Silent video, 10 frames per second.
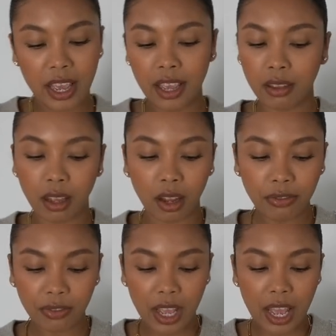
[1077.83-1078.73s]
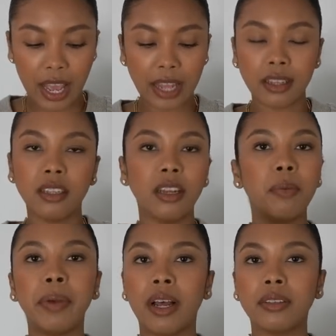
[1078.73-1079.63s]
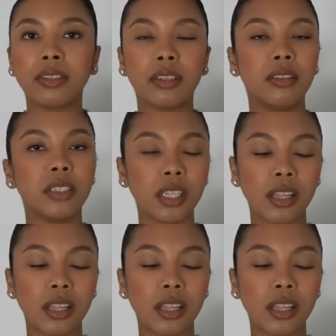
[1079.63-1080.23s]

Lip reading: enough. And then a belt. Doesn't